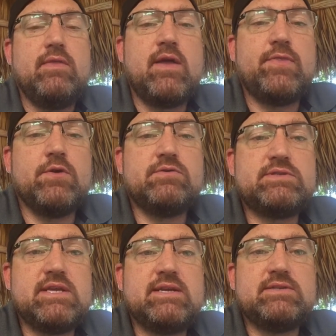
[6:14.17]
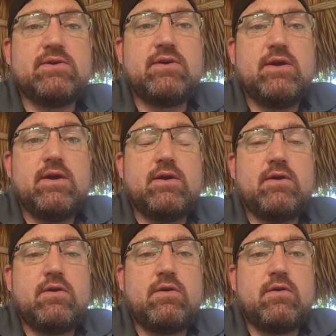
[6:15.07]
that those things are
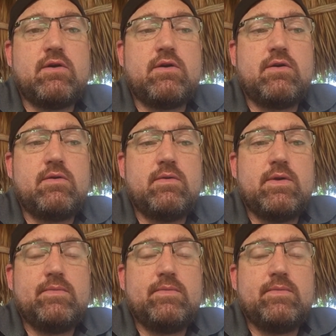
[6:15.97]
are are